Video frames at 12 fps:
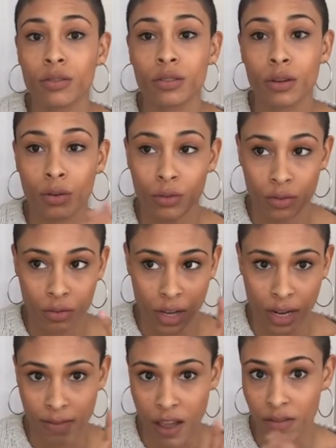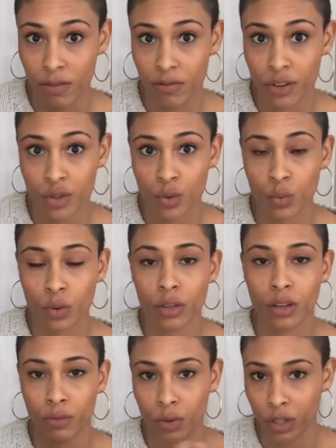So you kind of have a
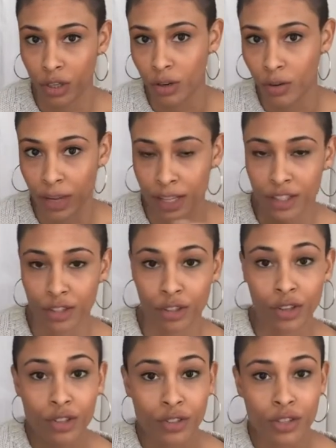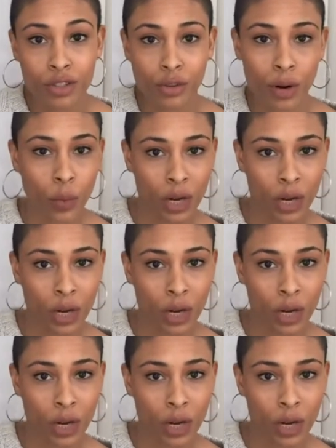visual of when you're going into a grocery store,